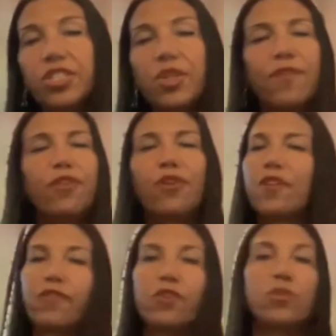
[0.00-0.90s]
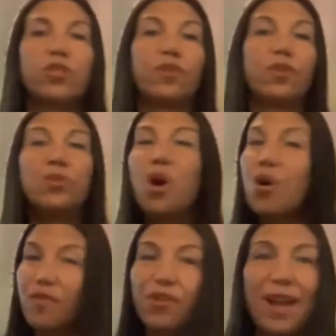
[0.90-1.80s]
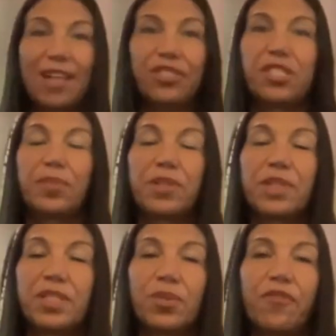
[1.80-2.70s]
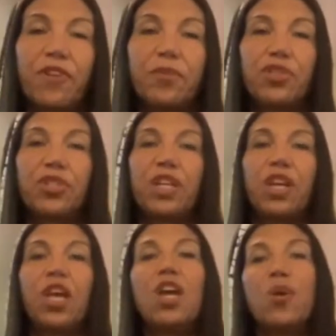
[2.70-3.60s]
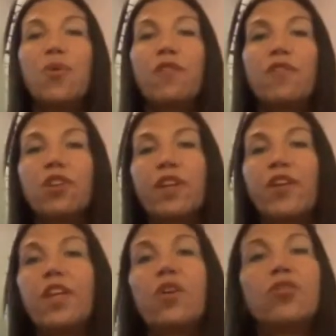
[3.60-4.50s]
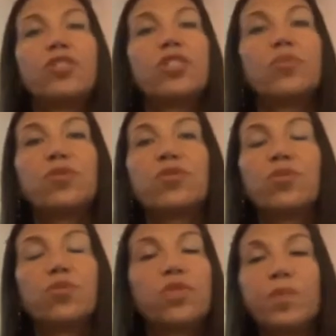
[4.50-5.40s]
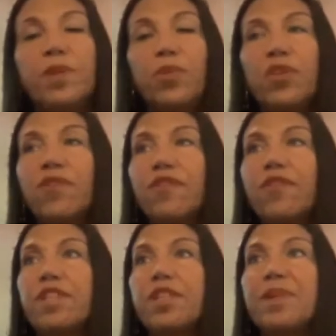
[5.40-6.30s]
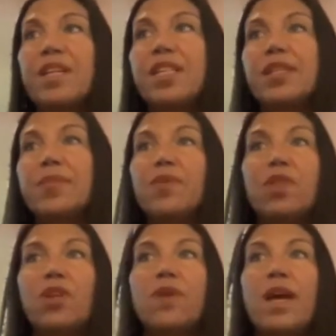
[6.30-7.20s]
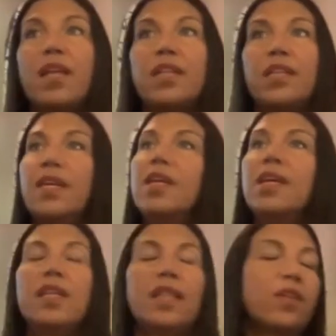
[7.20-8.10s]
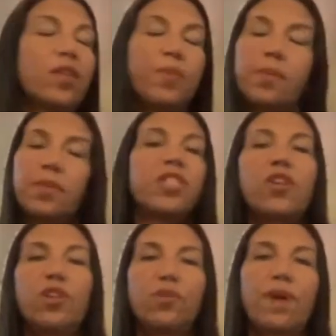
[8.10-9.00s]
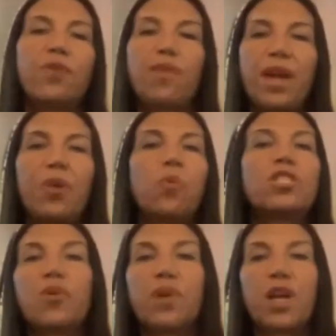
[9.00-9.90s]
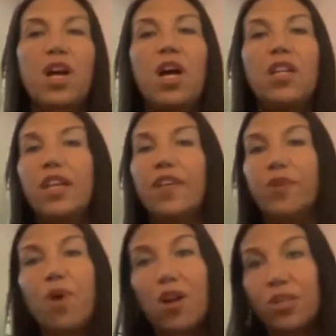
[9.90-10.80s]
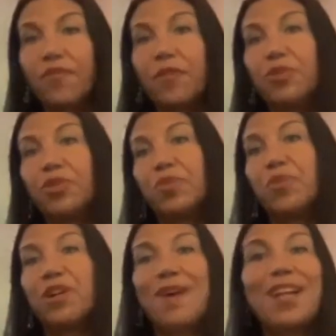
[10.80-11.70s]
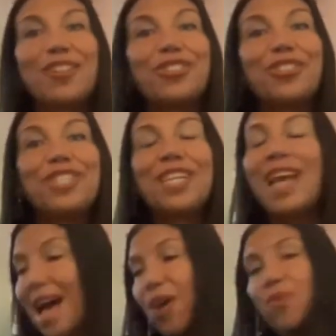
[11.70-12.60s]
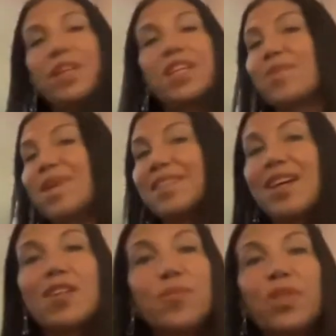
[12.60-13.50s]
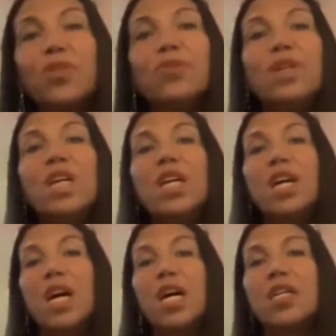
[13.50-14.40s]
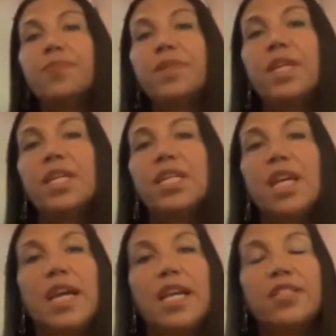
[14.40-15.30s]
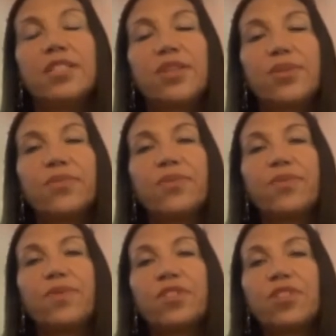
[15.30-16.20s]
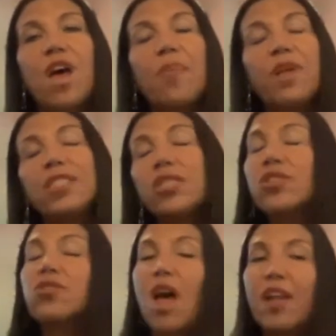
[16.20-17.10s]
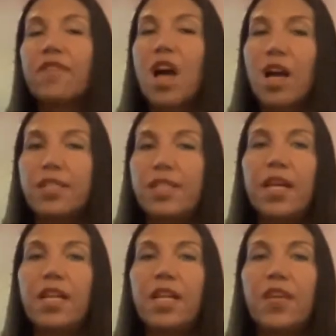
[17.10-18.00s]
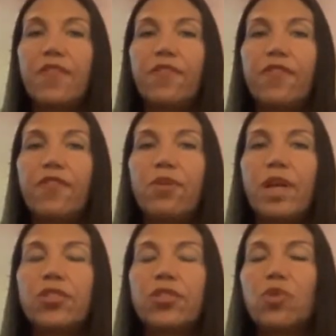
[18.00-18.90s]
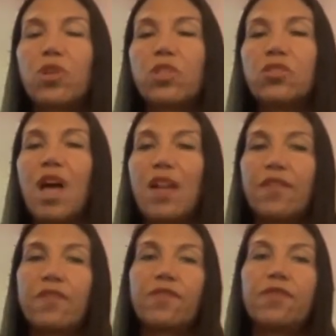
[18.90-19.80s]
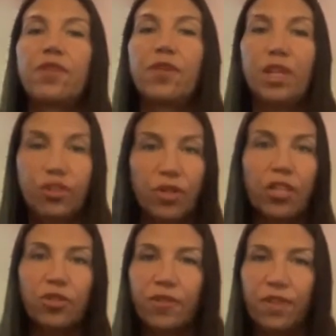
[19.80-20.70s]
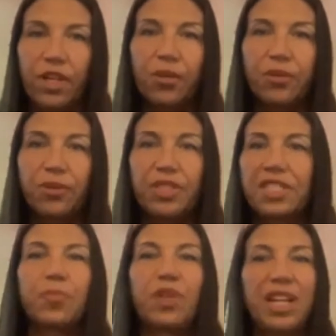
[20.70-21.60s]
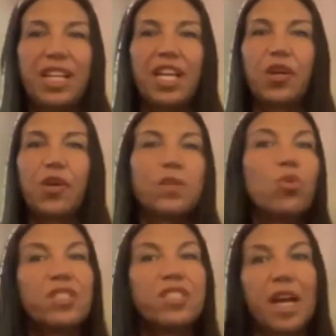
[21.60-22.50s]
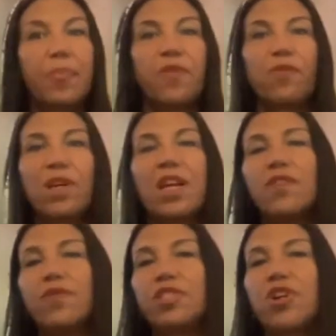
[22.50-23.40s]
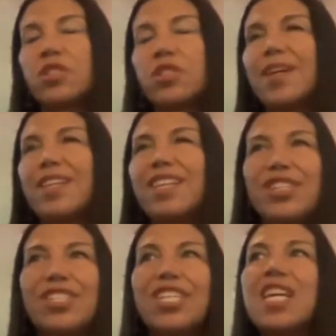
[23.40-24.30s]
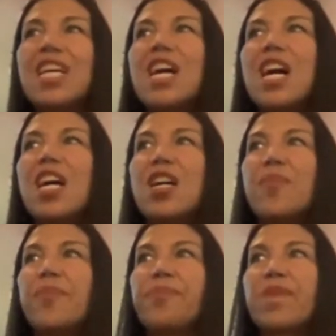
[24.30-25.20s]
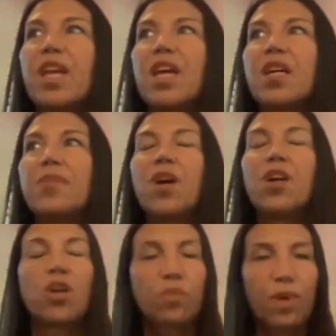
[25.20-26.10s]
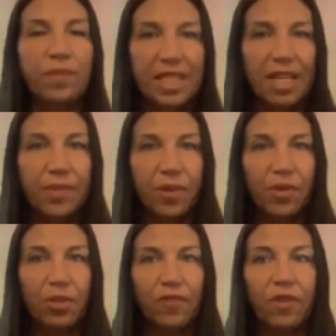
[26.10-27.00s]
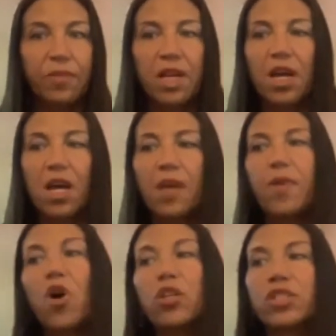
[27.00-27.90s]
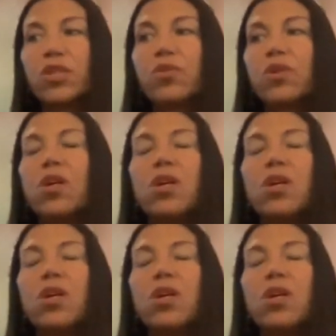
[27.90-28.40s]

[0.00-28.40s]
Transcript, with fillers: So if you're confused, if you don't know if you're actually experiencing a twin flame journey, one of our clarity coaches will will speak with you for 15 minutes and meet with you and they, they'll be able to tell you right away what's going on if you are on something journey where you're at in your journey how we can best help you um, and so there's a lot plus there's a lot of content if if you'd like to learn more there's a lot of introductory videos explaining going more into depth of what kind of we talked about here um, um, on our website bewithyourtwinflame.com also